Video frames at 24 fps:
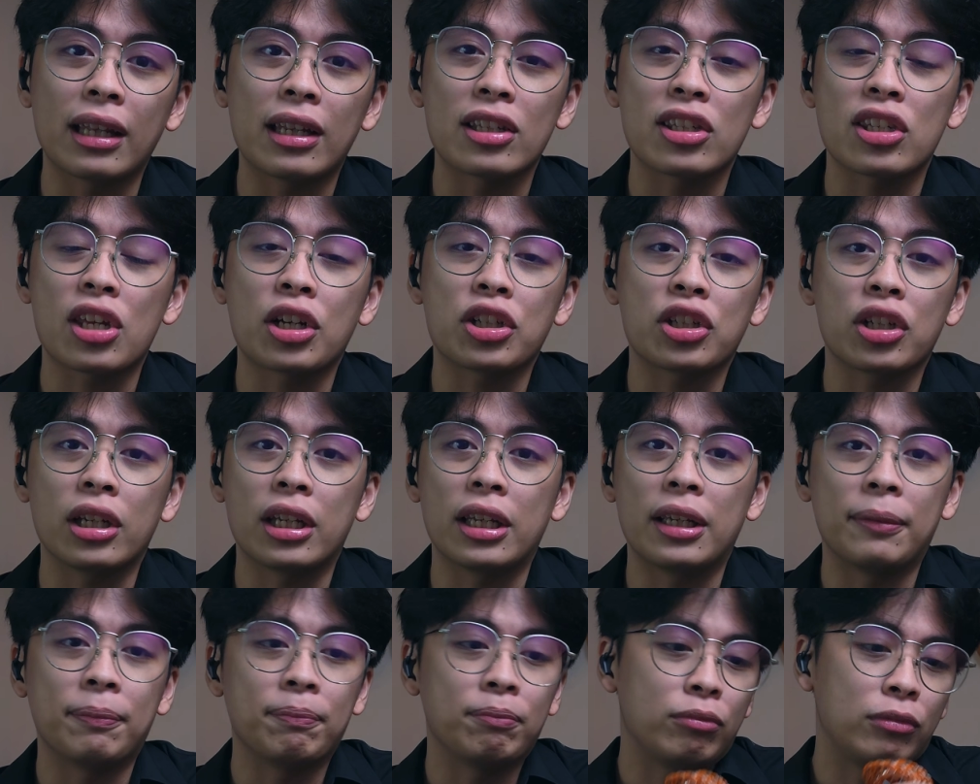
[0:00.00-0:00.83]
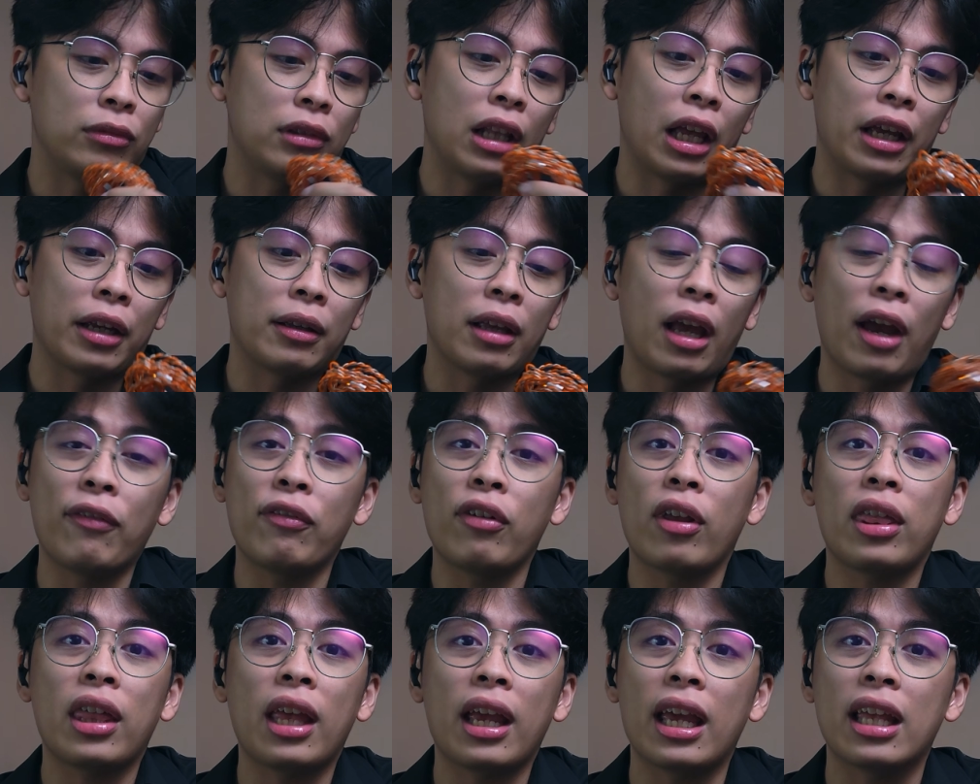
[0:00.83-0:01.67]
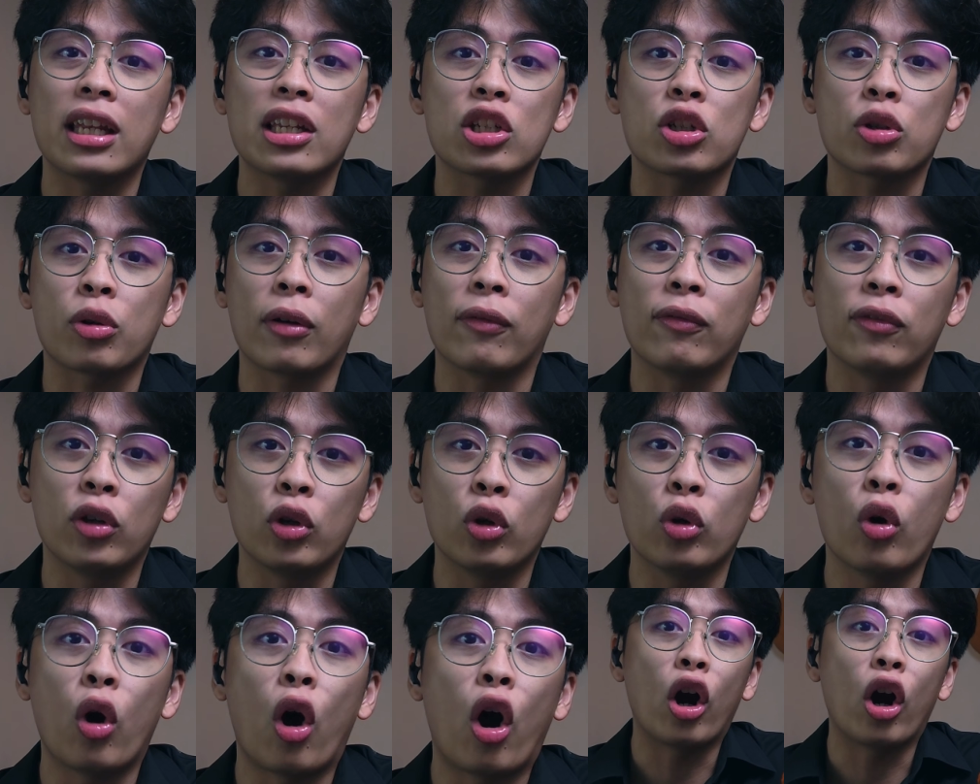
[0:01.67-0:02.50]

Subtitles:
that essentially everything in this review